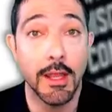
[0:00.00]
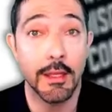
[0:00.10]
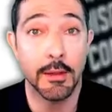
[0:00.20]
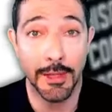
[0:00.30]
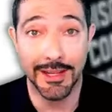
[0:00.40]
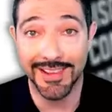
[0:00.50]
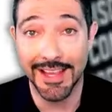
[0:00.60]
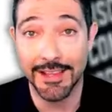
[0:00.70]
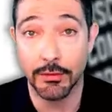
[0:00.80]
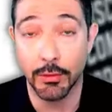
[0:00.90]
I'm going to tie
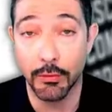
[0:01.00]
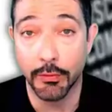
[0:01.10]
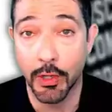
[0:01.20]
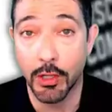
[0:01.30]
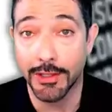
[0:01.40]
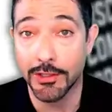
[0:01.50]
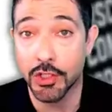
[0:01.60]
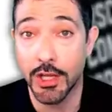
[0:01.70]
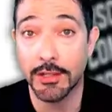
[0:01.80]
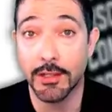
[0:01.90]
this overall
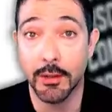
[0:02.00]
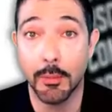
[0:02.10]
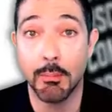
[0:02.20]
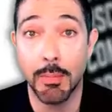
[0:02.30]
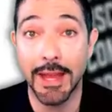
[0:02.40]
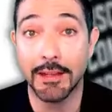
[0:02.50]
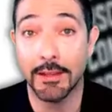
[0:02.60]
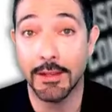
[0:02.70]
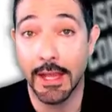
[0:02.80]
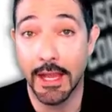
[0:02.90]
agenda back to
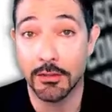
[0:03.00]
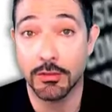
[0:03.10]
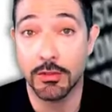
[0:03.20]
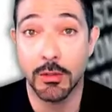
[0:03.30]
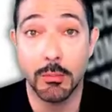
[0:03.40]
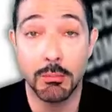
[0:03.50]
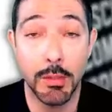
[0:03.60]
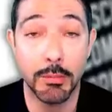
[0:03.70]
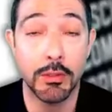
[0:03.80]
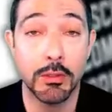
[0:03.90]
the extra
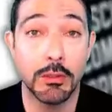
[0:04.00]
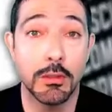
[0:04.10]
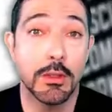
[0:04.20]
biblical